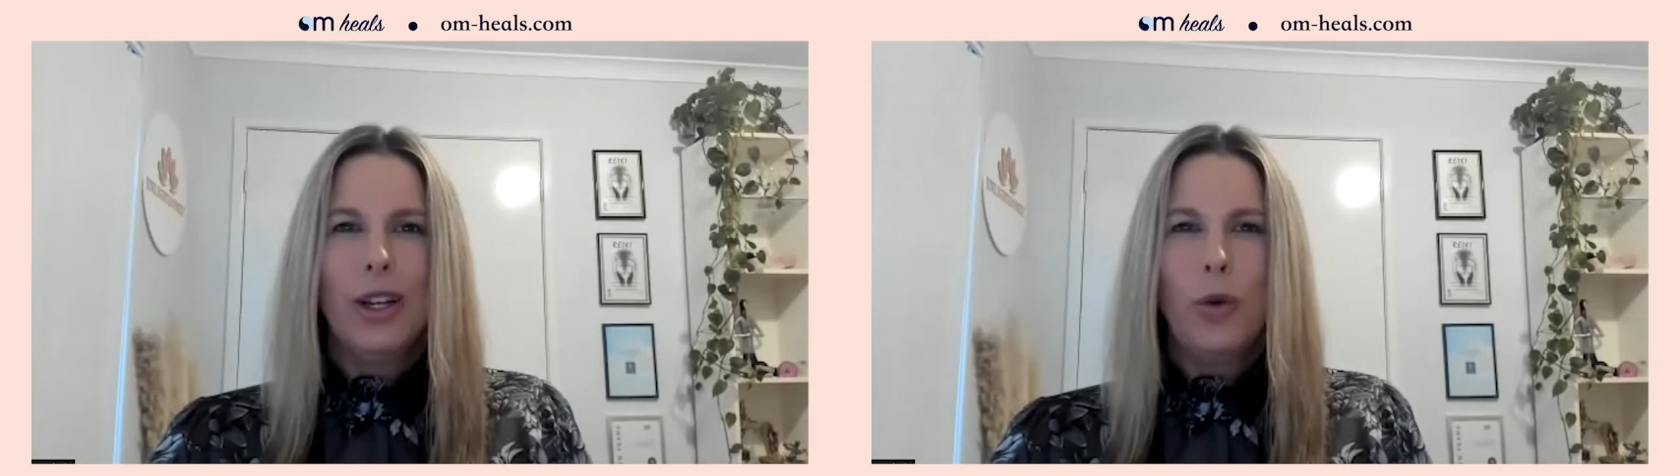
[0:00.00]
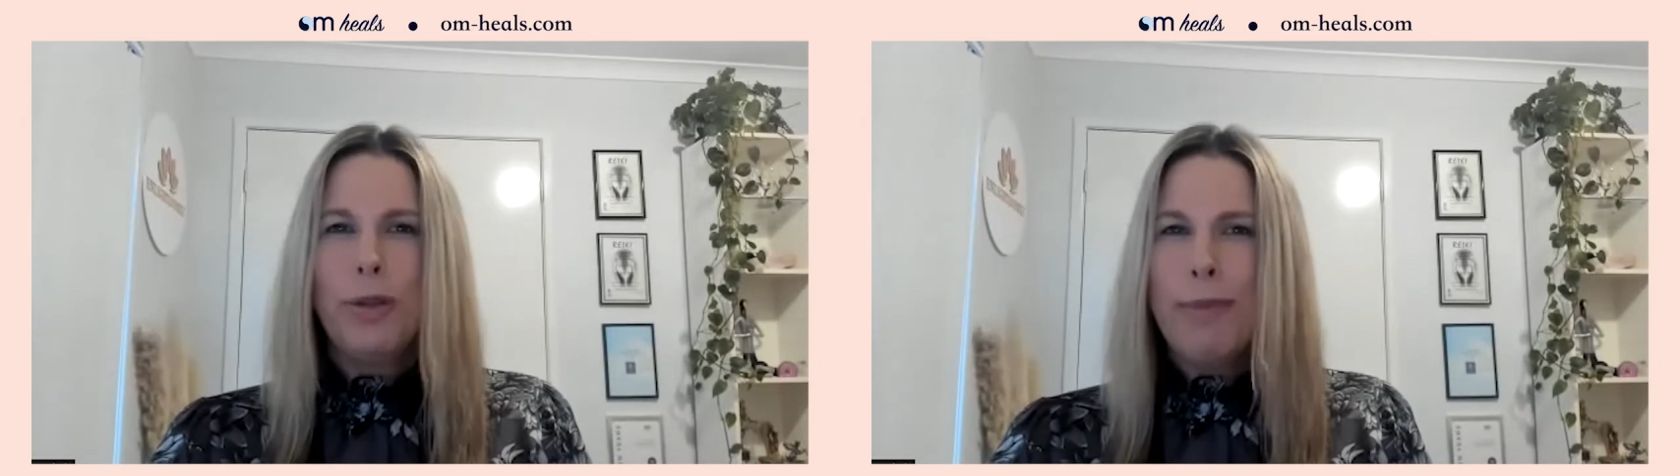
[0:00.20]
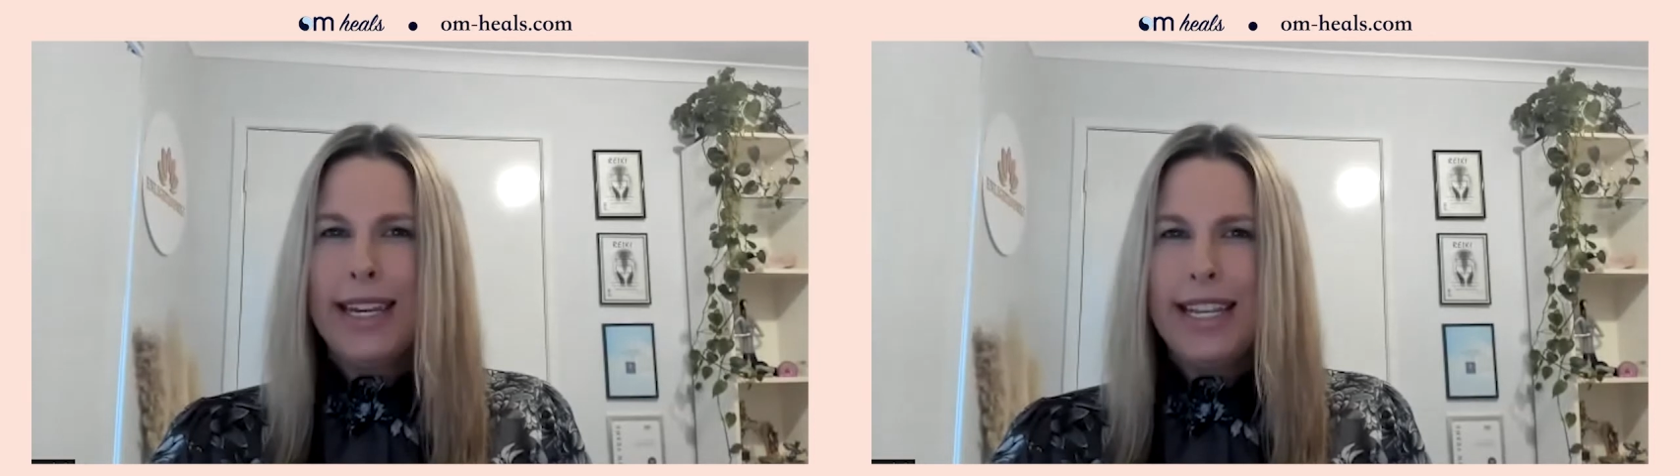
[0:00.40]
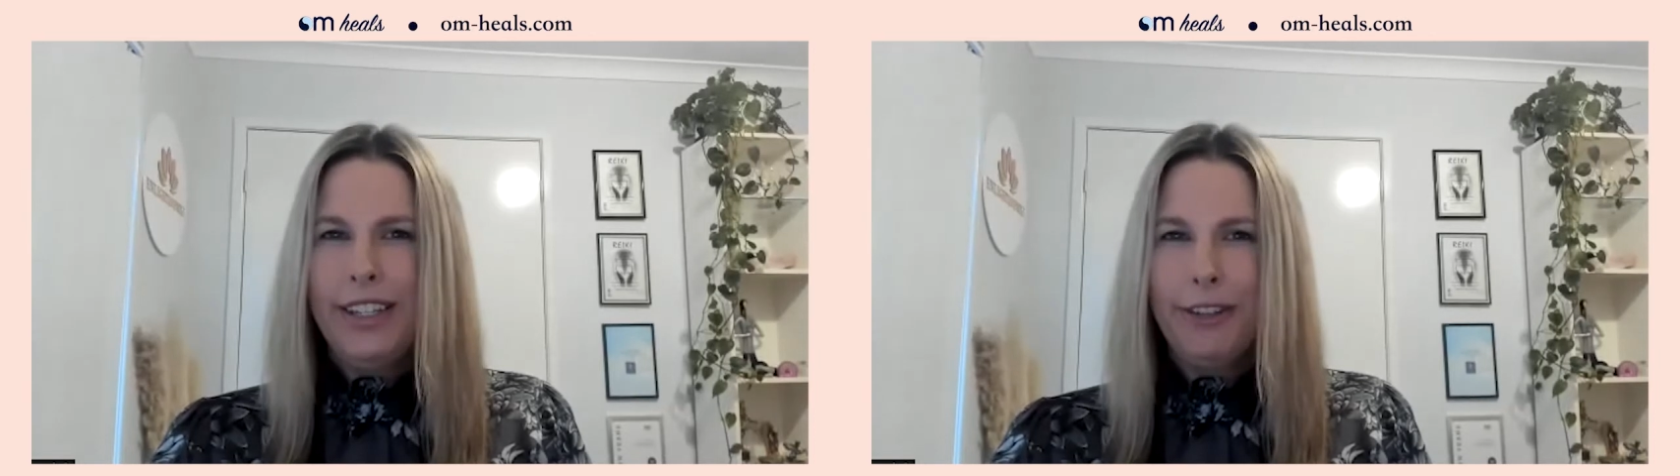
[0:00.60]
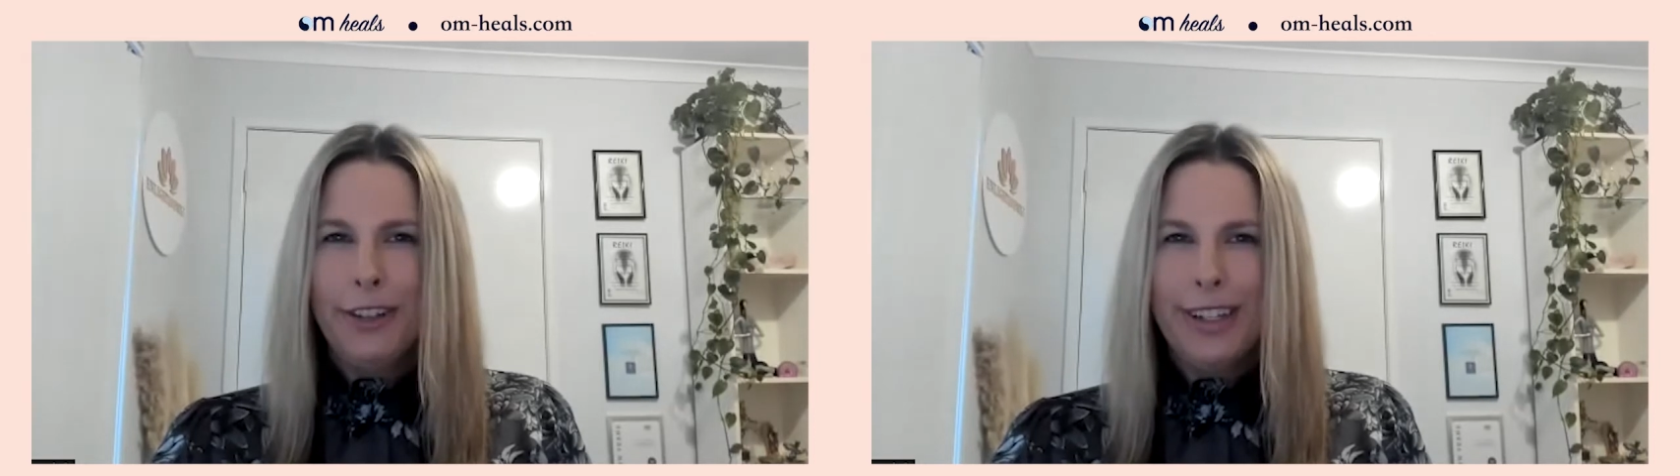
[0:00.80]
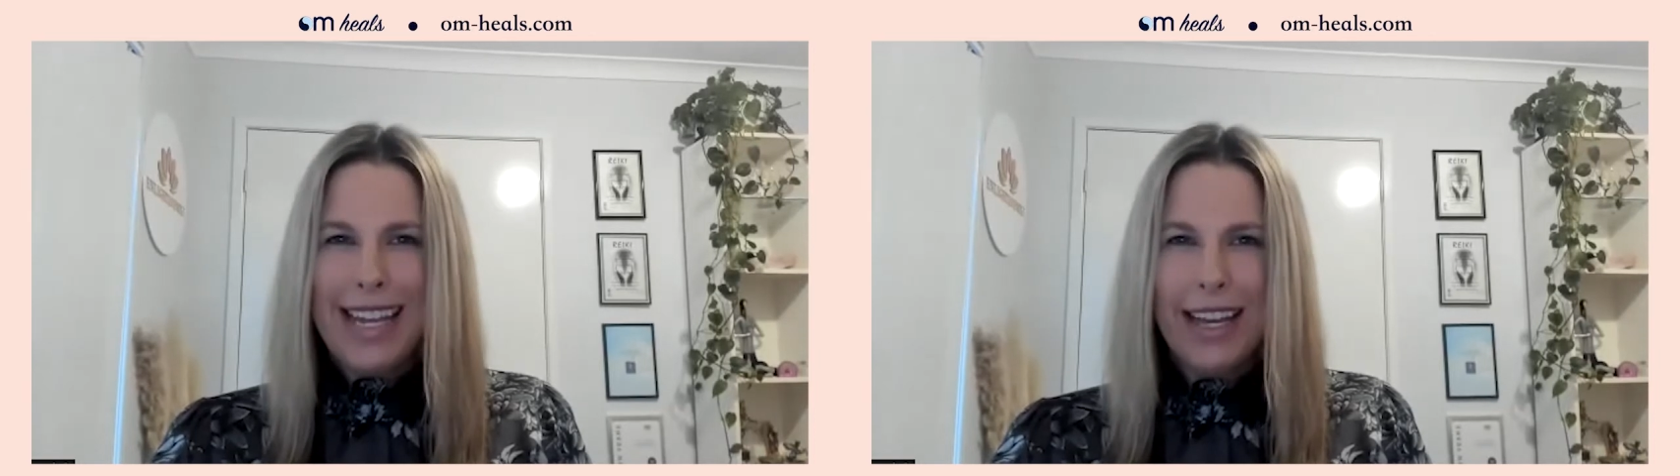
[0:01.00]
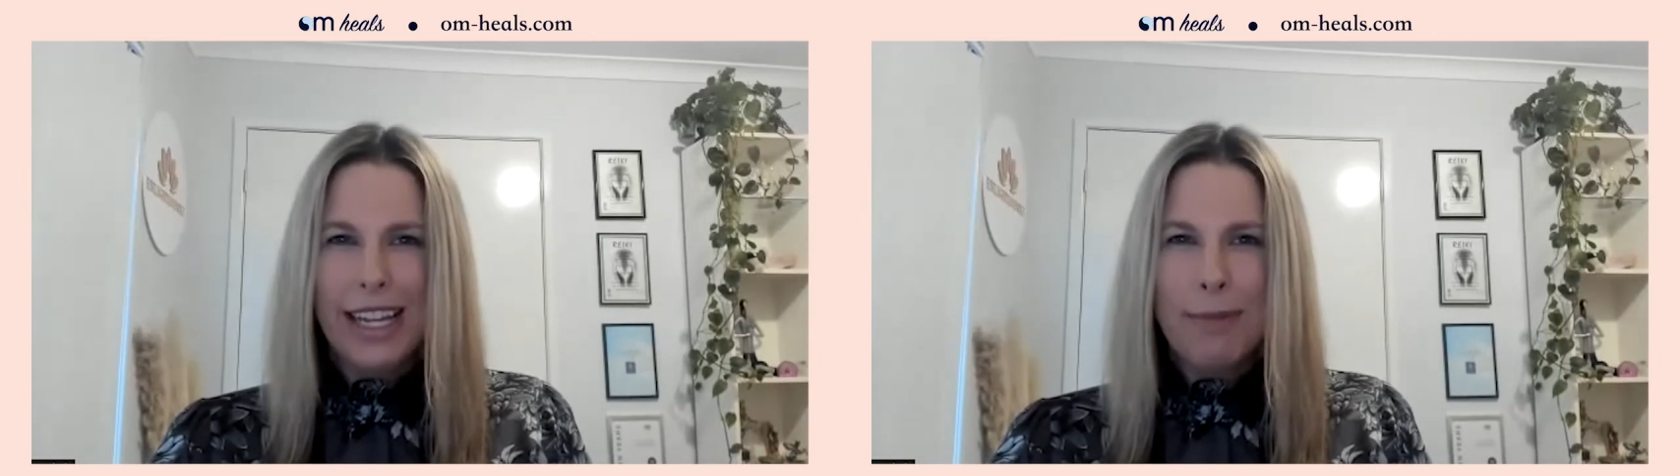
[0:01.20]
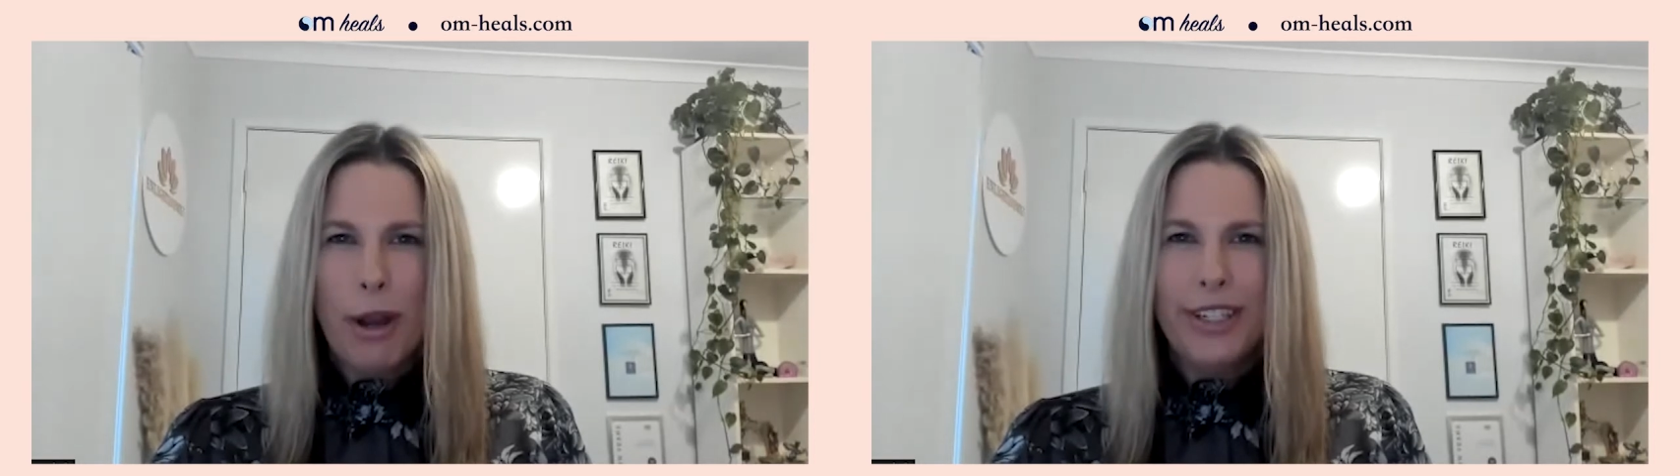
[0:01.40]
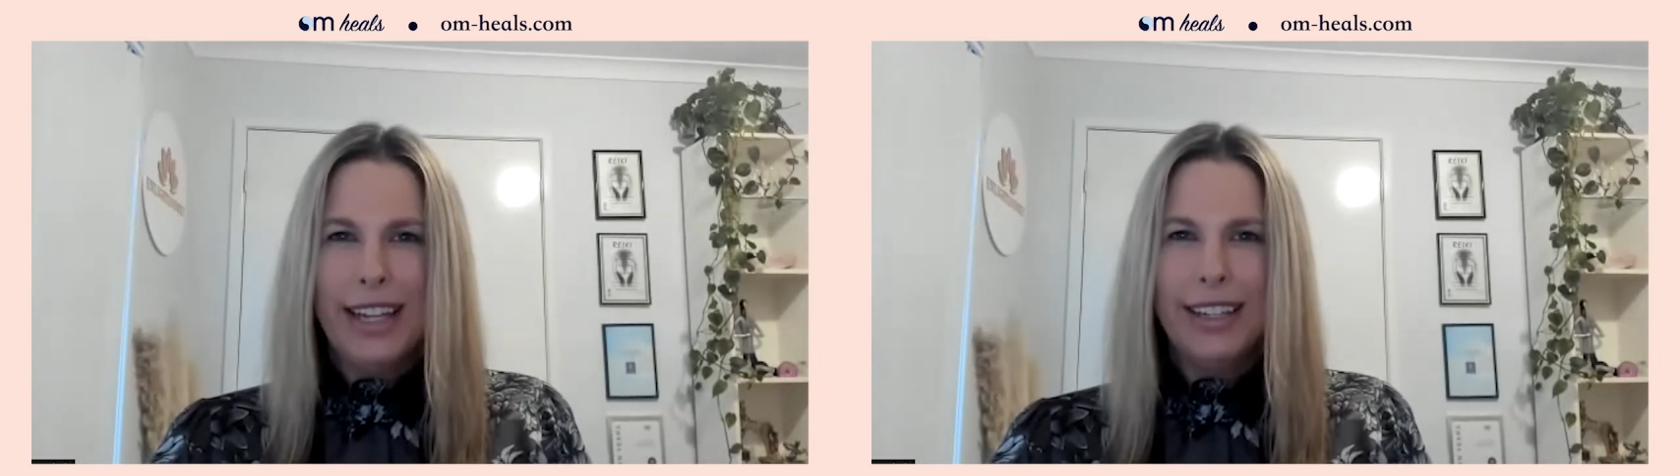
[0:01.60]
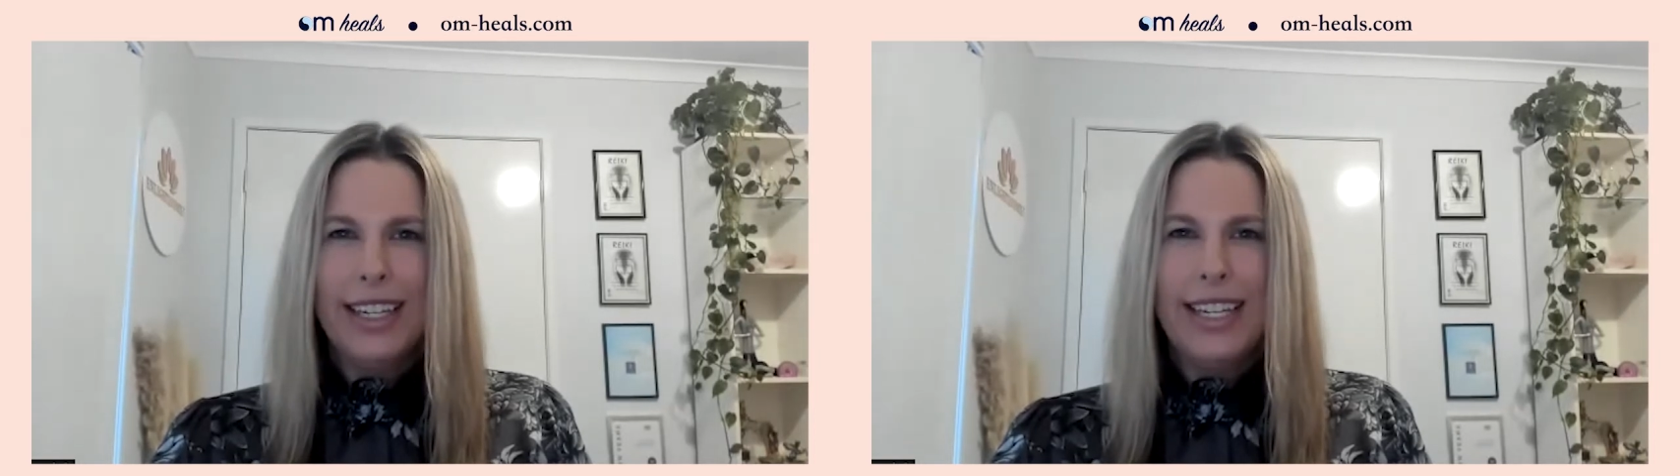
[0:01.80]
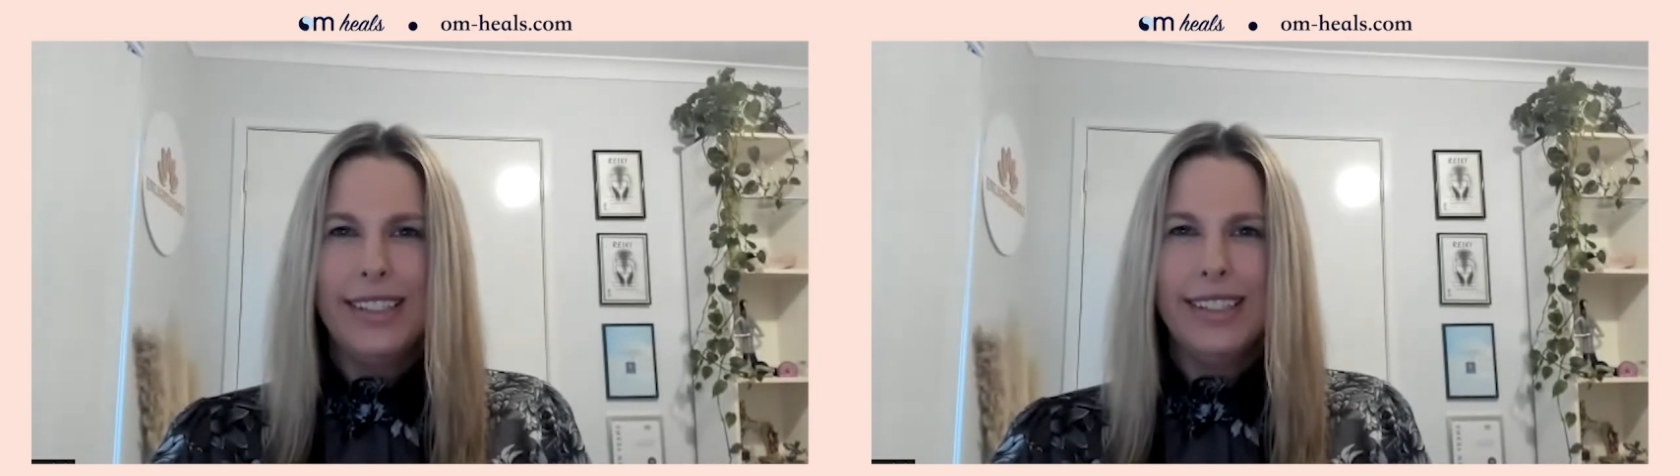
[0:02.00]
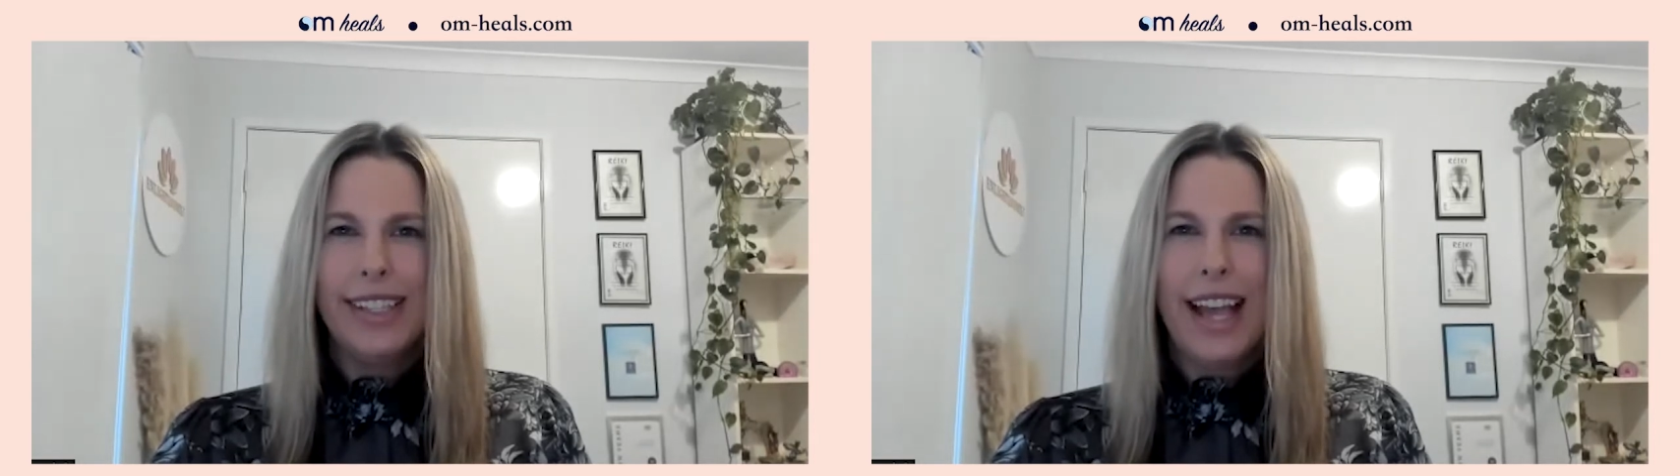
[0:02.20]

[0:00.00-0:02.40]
with many different healing modalities